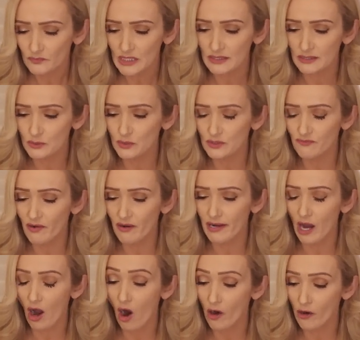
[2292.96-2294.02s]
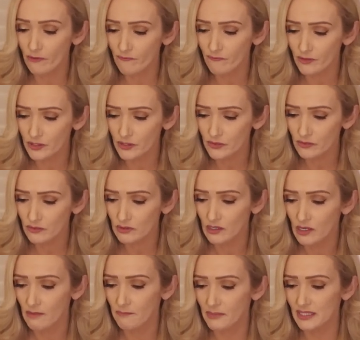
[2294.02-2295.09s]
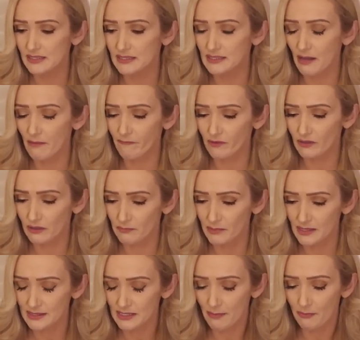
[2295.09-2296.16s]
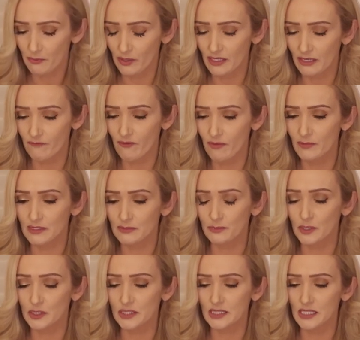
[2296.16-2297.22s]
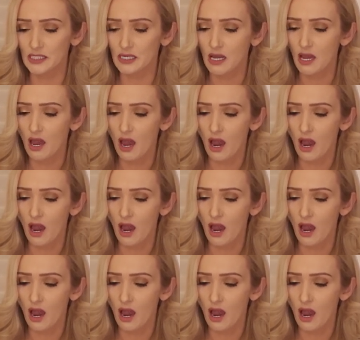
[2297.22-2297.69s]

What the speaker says: this was very hard for you, being separated from this person,